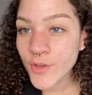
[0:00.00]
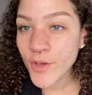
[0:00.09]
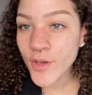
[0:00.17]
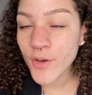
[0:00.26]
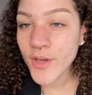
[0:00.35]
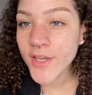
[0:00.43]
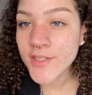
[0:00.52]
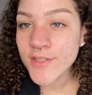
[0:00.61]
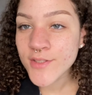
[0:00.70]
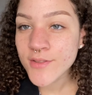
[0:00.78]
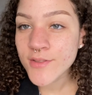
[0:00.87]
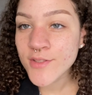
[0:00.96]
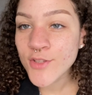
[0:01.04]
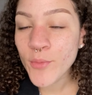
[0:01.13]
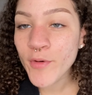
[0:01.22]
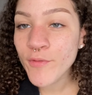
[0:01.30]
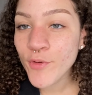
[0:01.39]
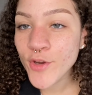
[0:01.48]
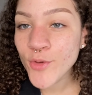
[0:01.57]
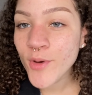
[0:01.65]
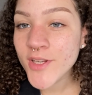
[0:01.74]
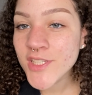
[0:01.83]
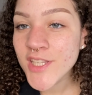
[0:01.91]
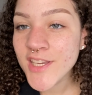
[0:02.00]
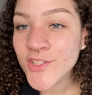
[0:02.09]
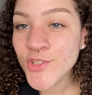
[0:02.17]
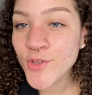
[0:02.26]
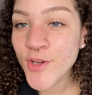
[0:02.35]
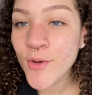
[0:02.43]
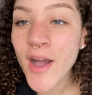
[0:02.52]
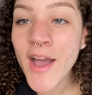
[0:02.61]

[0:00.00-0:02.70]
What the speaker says: Okay, so before you watch the intro,